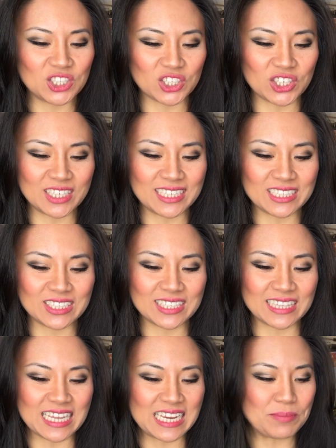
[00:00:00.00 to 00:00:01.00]
journey
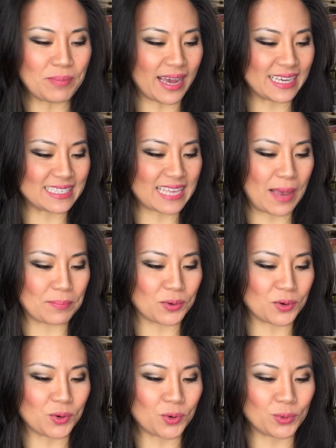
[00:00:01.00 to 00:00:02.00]
to lead by
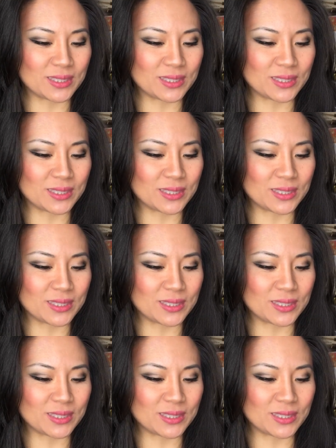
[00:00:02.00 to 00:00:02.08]
example